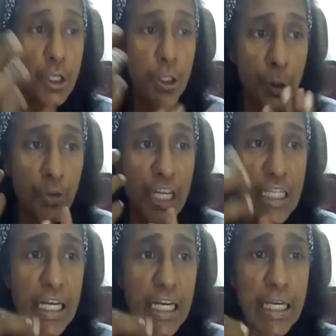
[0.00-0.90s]
you
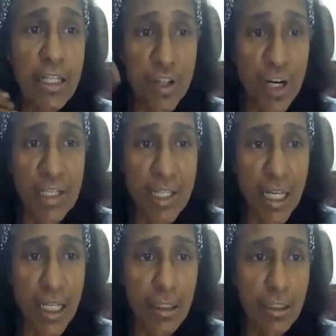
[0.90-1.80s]
read and then
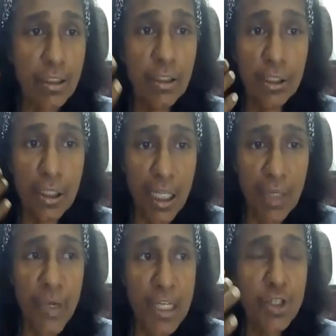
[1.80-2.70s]
translate
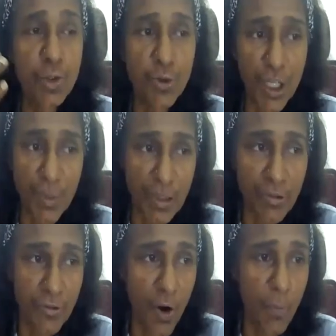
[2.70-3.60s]
image to readable
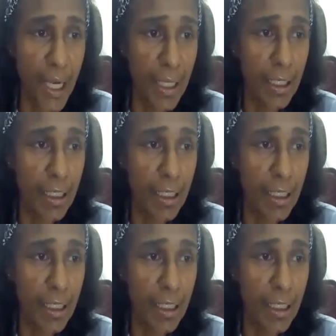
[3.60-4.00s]
format.